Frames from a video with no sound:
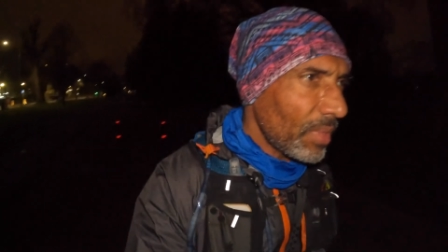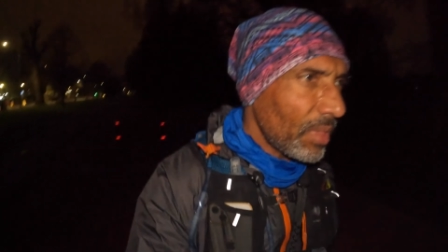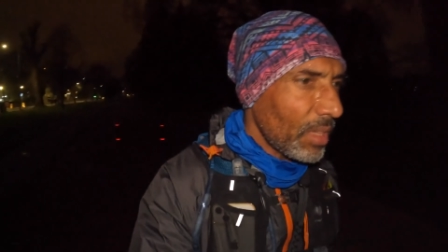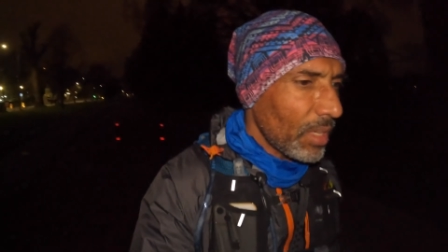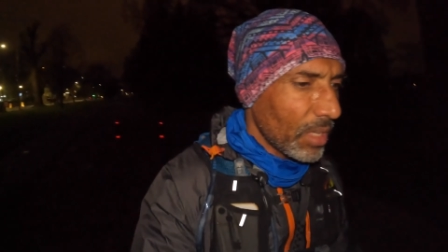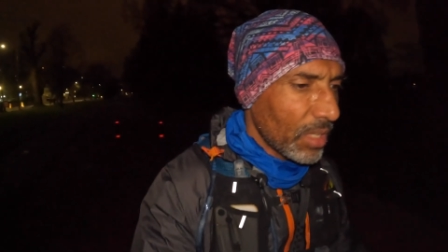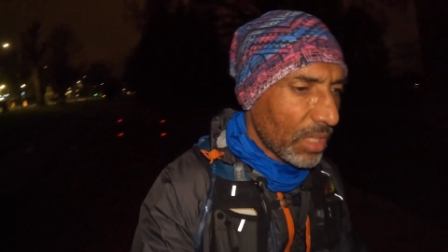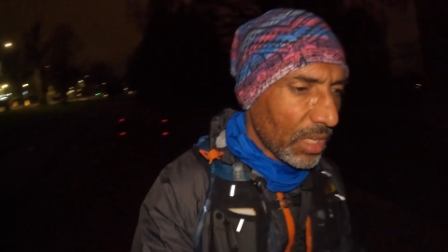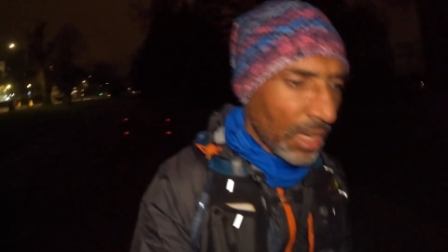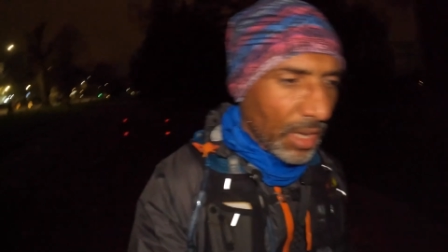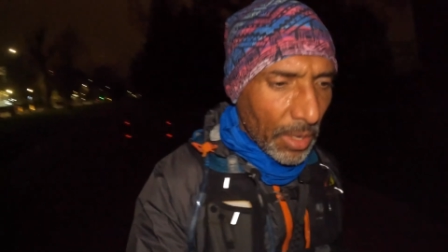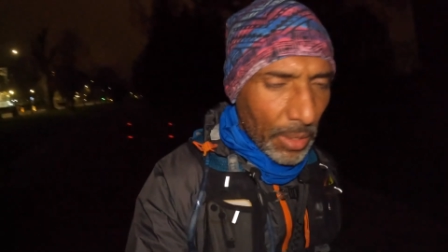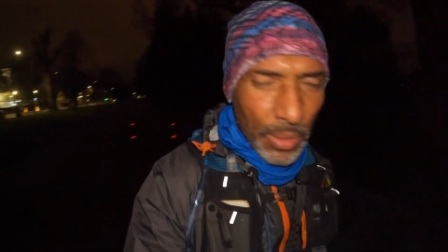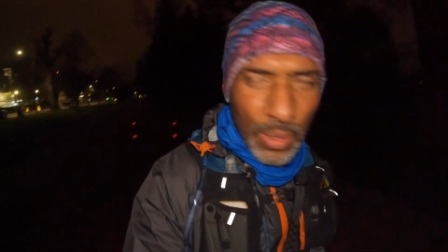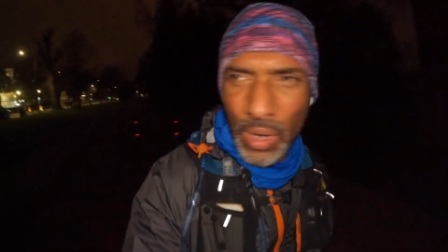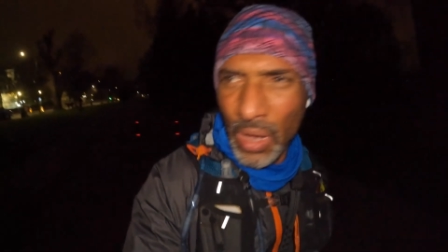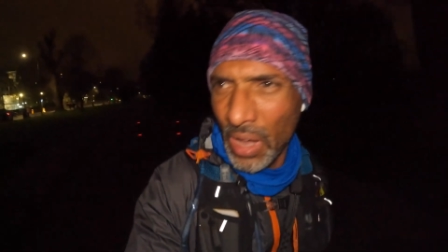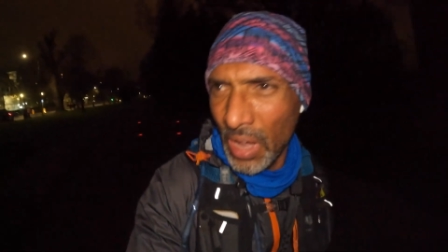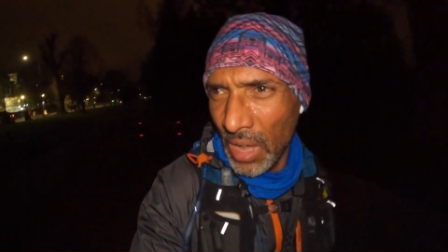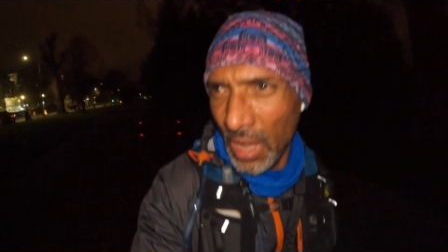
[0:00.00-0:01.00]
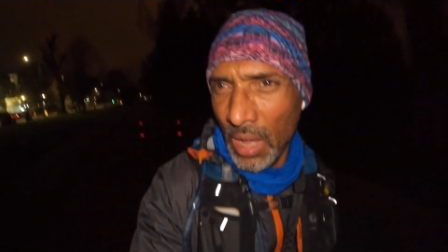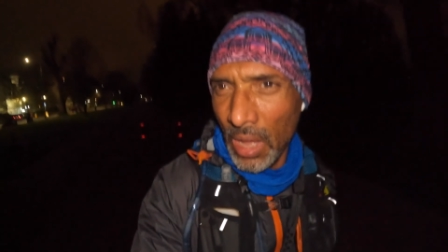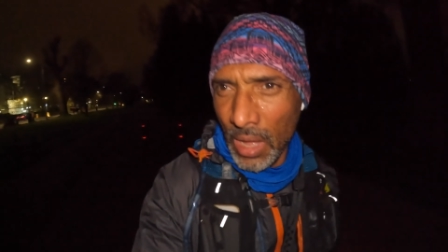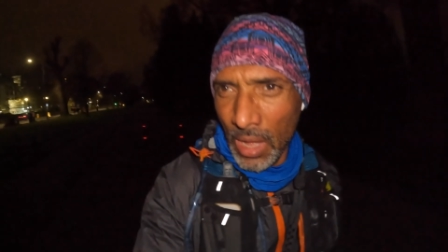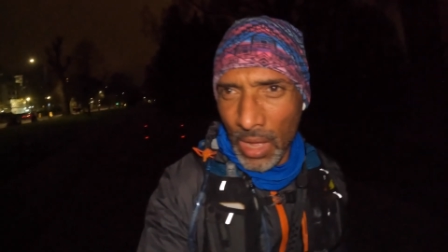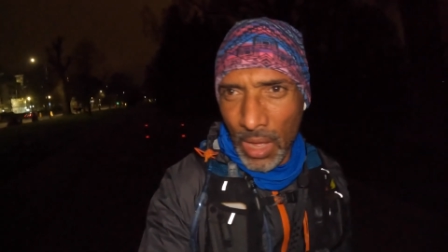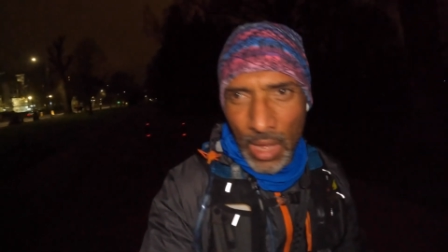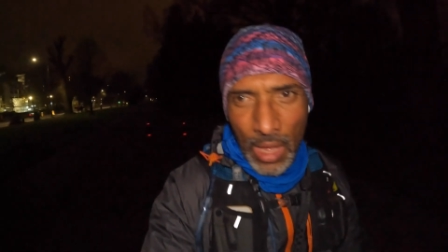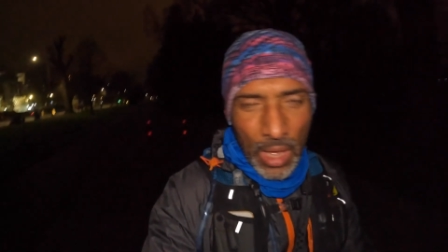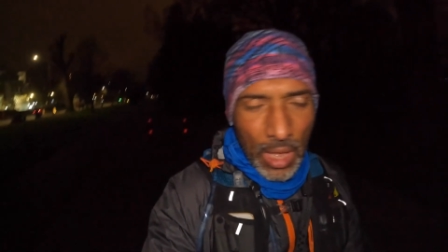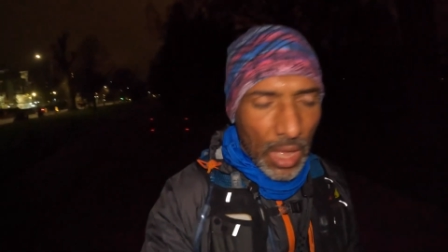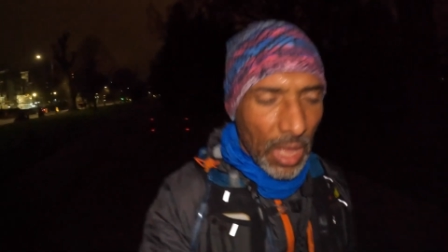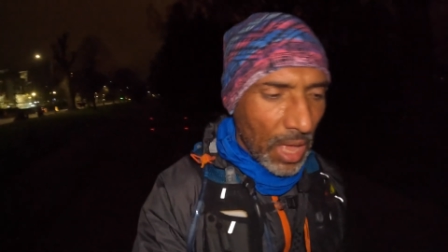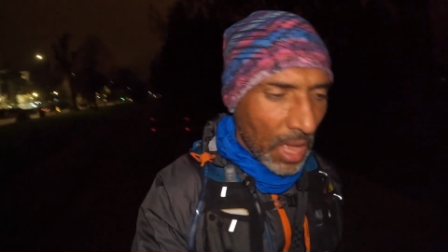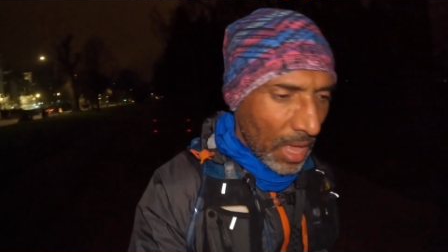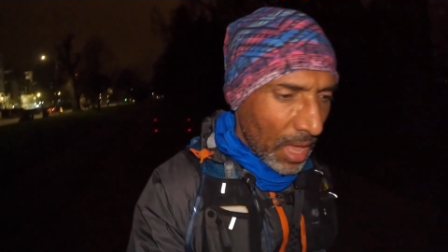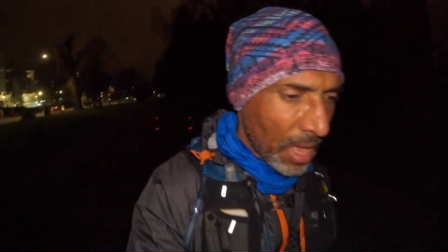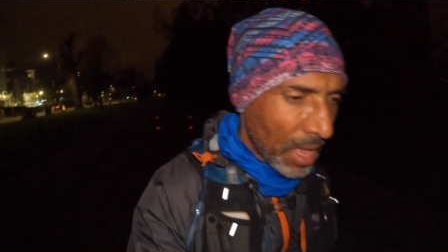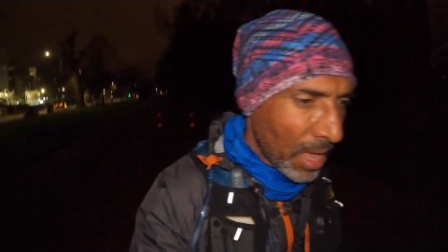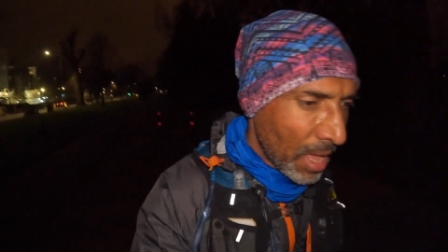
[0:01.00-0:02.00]
So
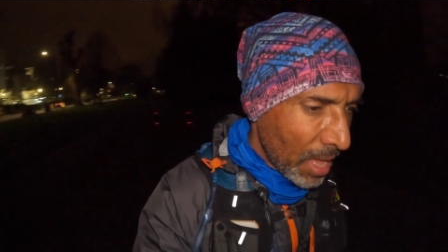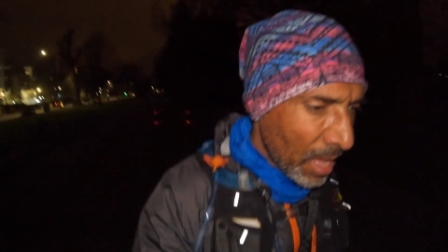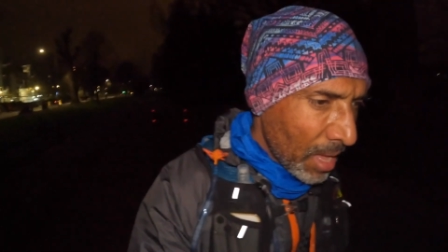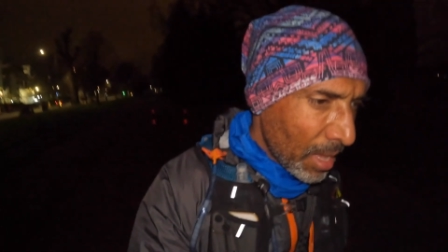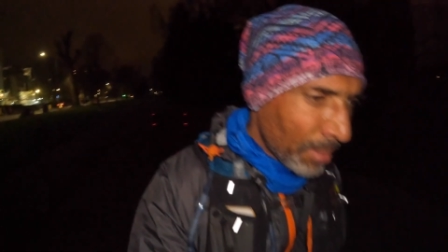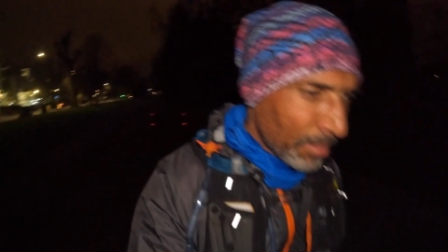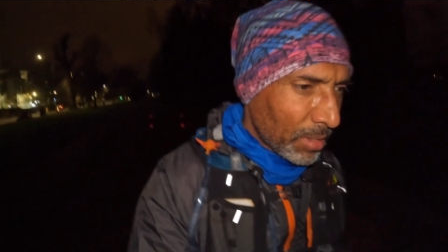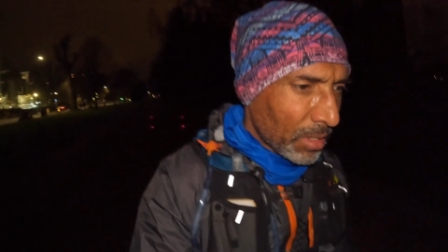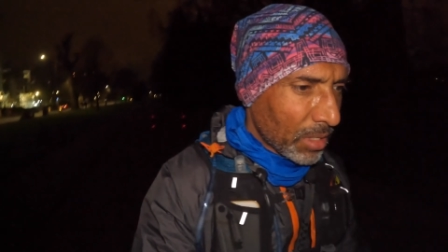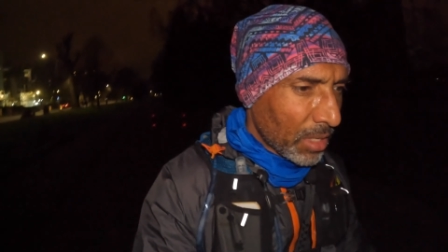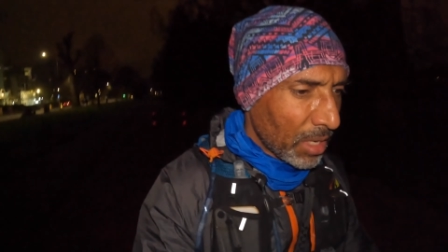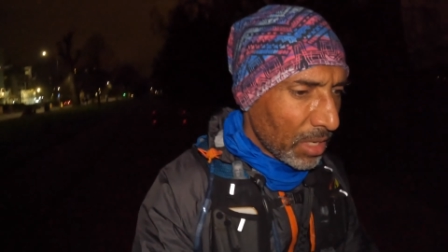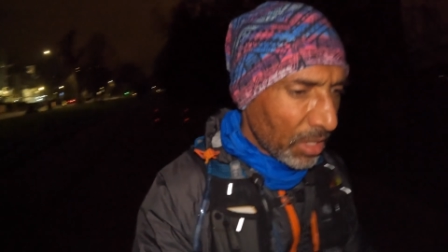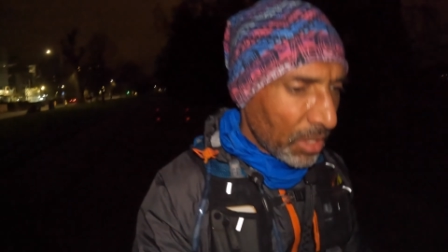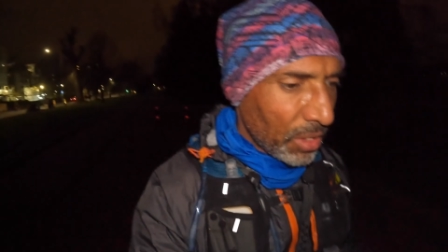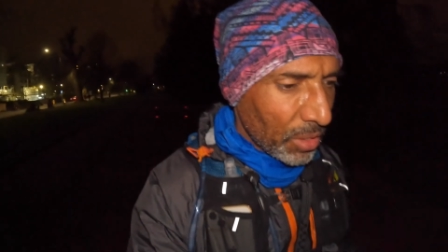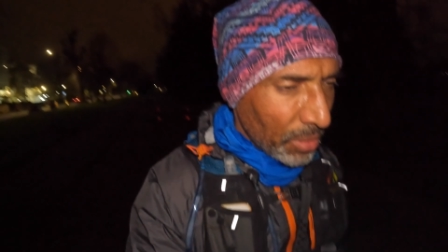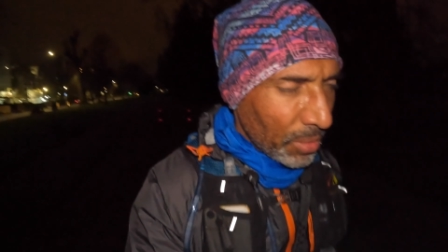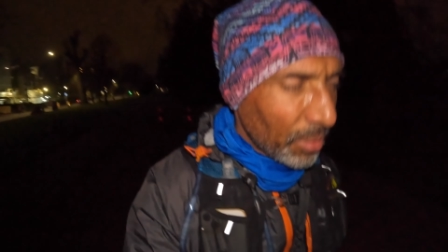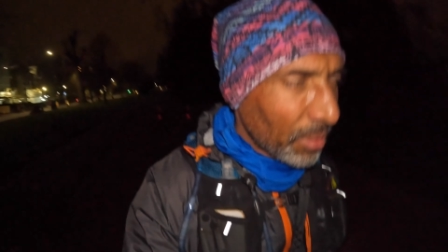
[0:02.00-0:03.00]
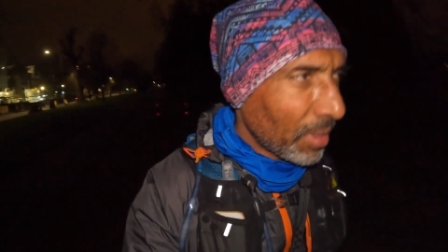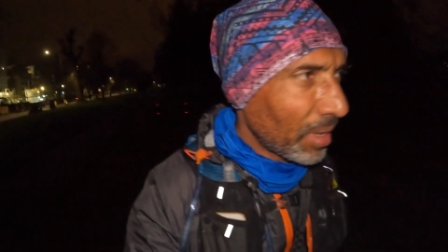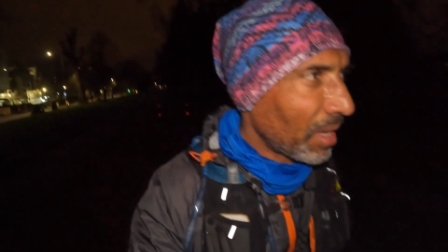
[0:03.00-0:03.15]
I'm just going to do,